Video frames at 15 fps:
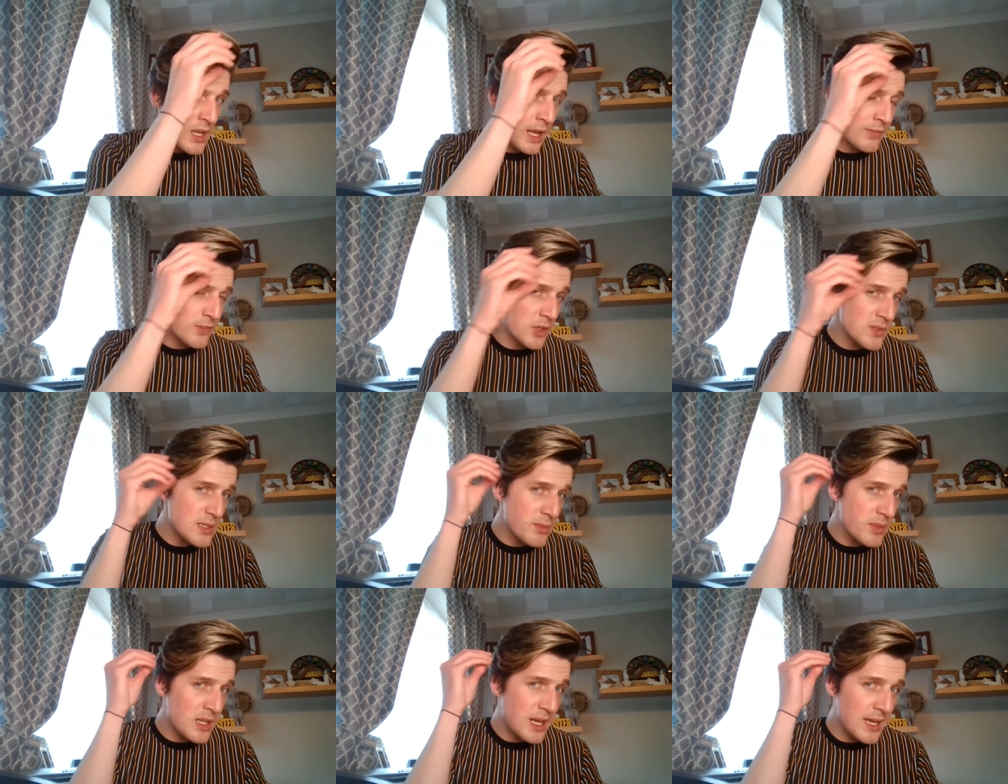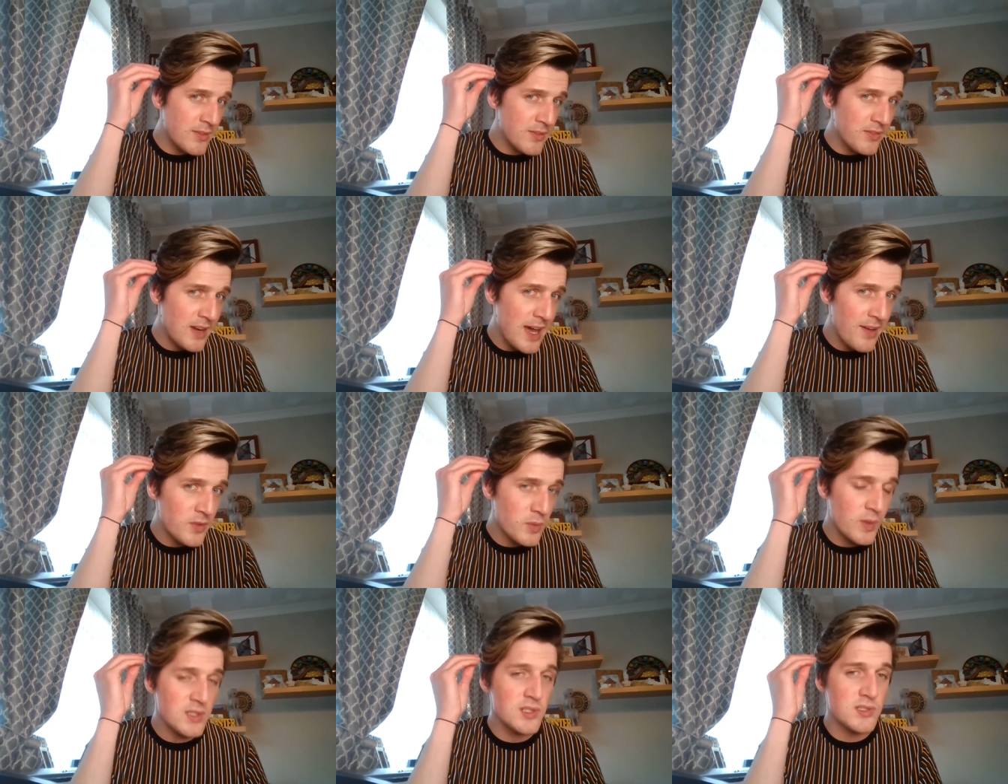I've got some of the length left,
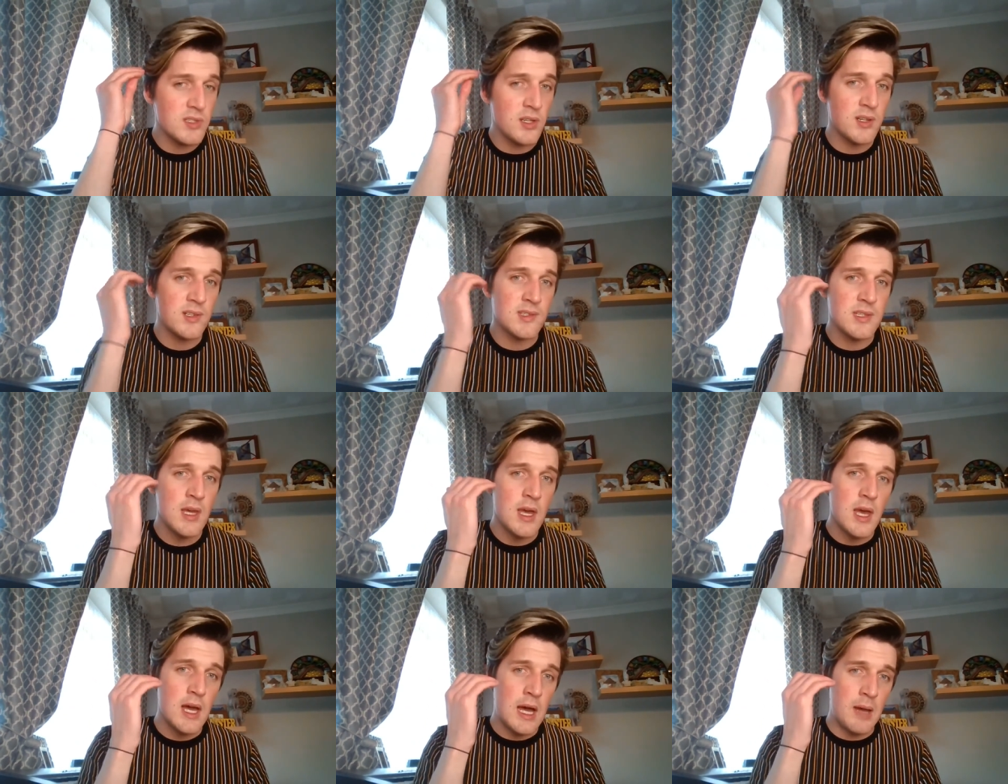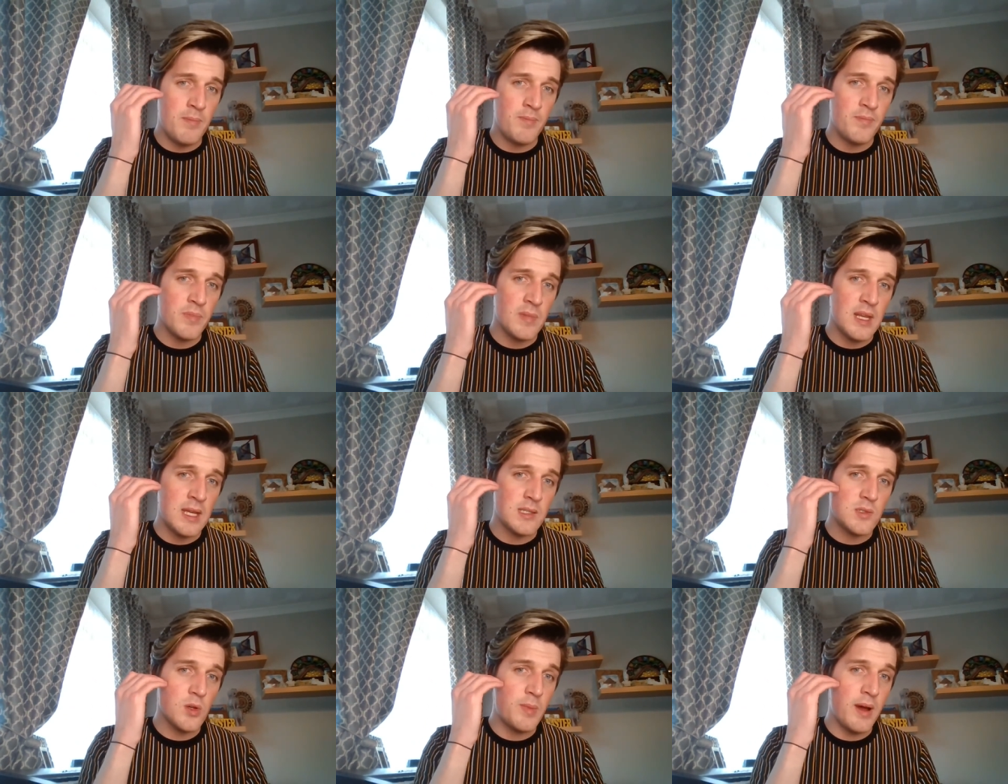which is nice. Um,
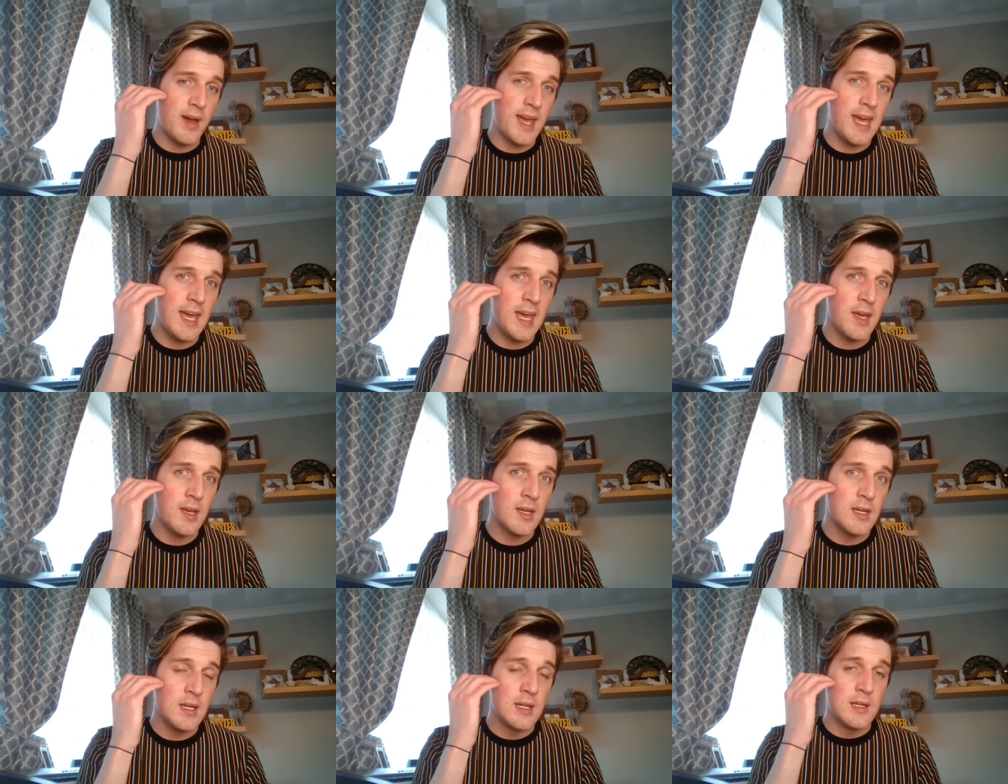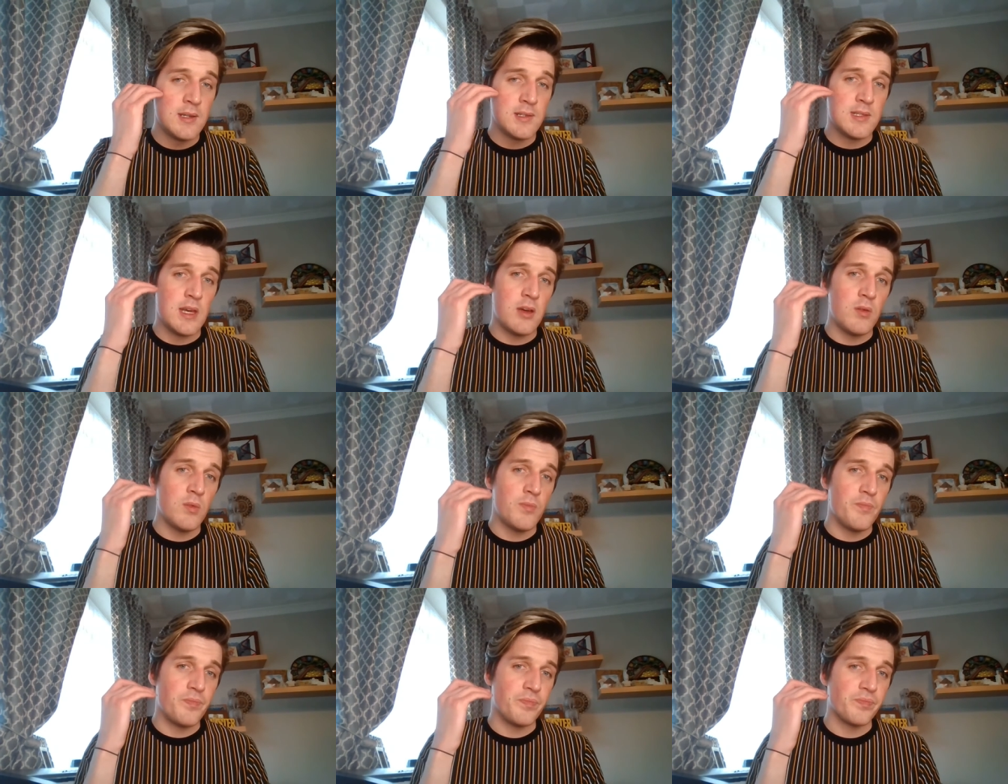it's to about here,
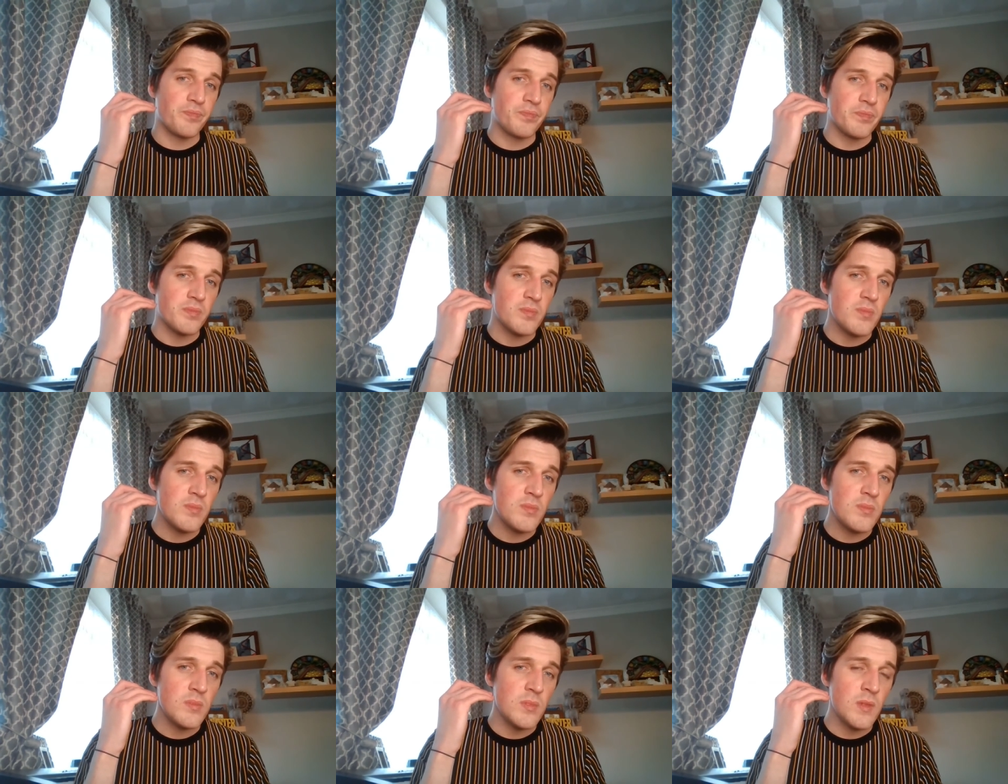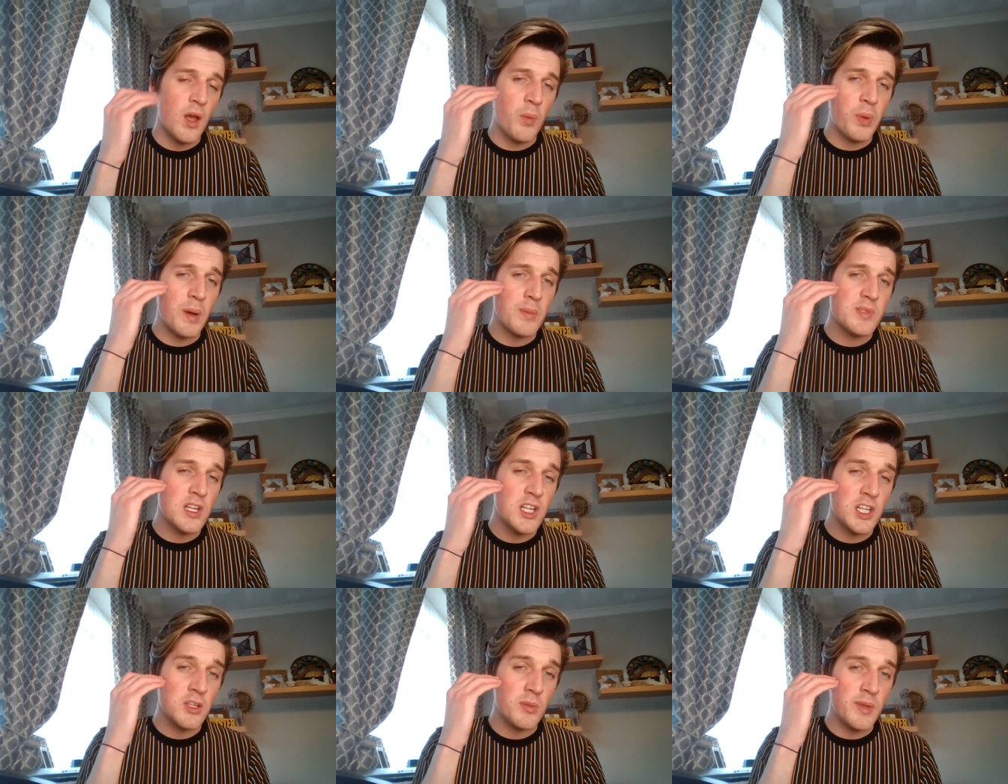so uh, perhaps a
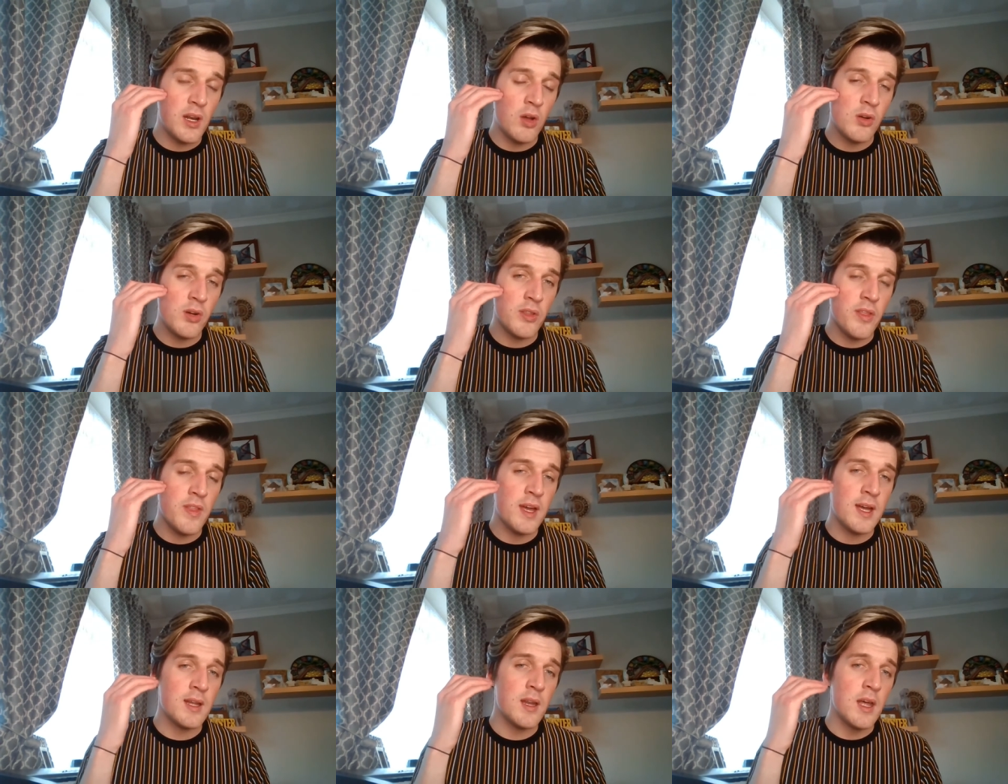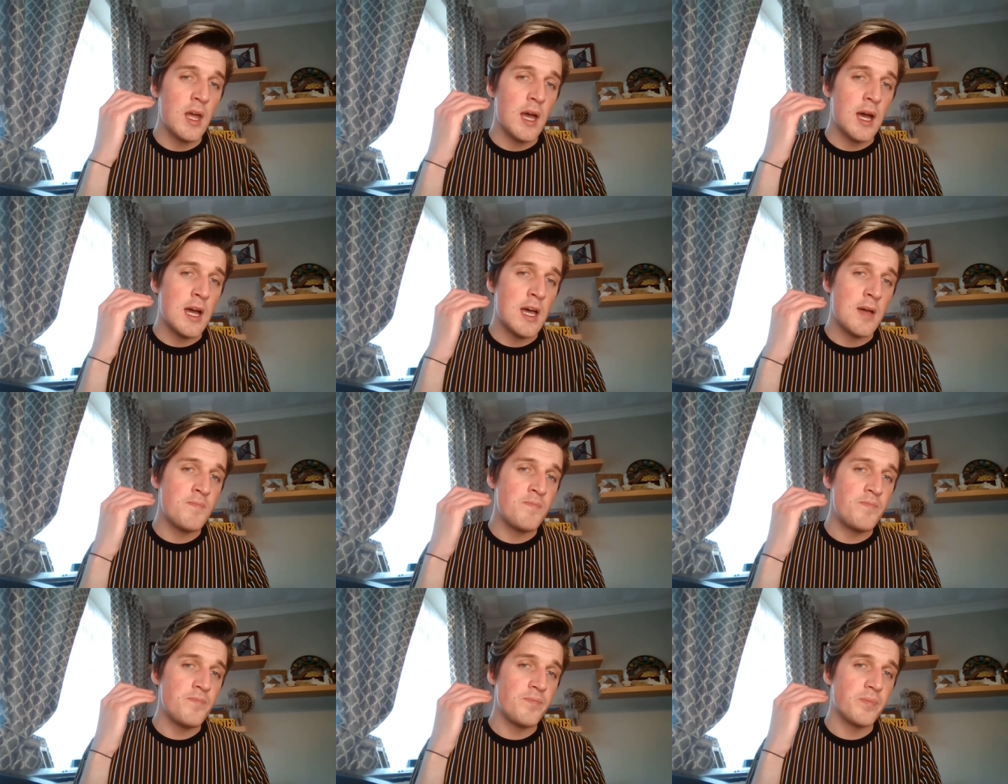little bit longer than that.
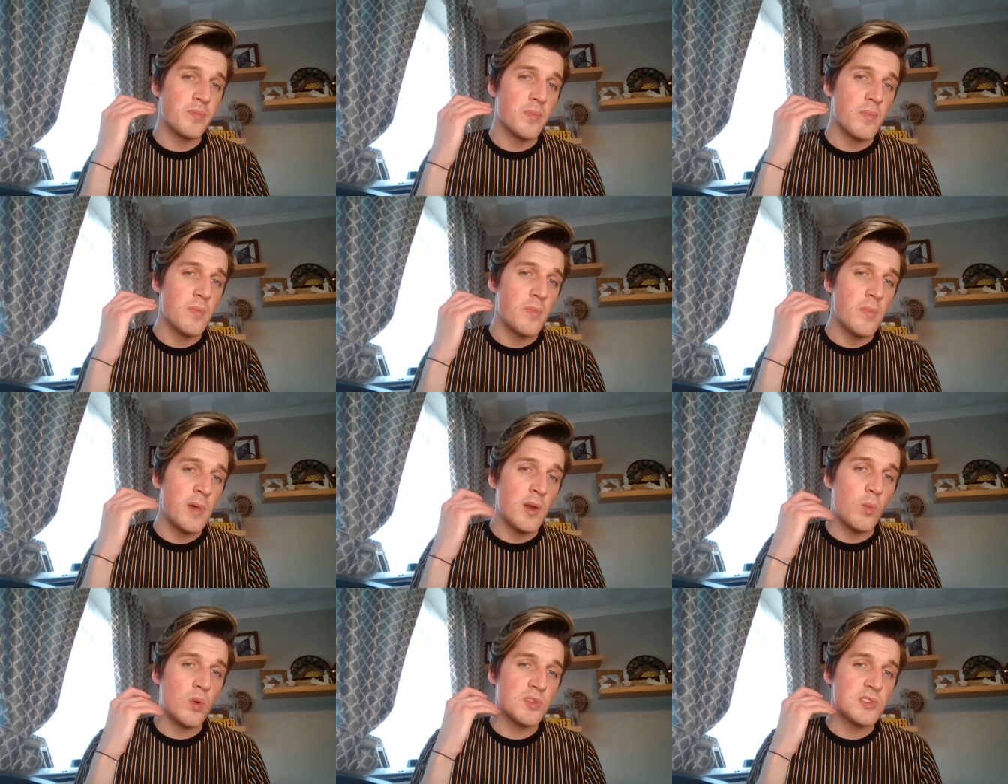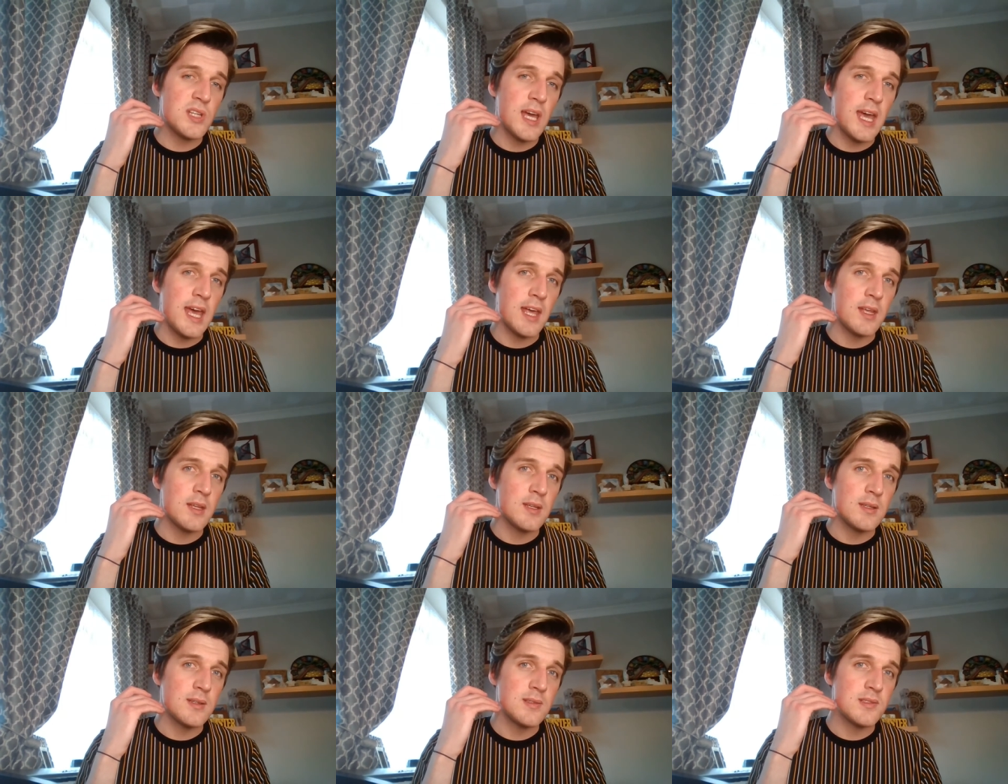Um, and it was to here,
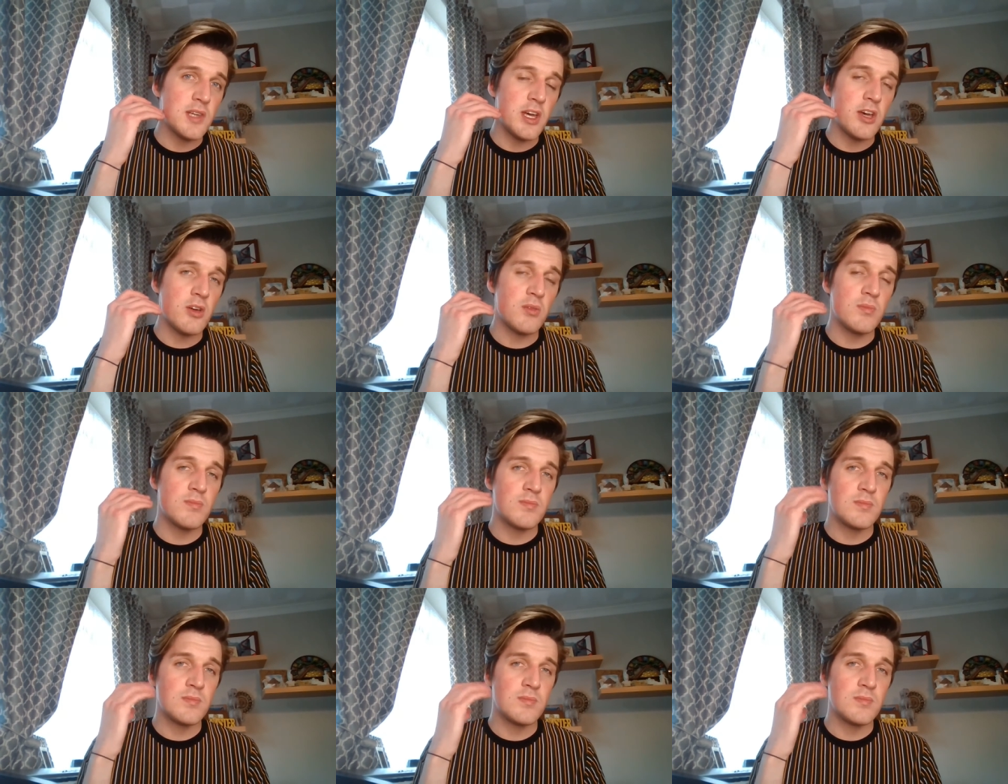so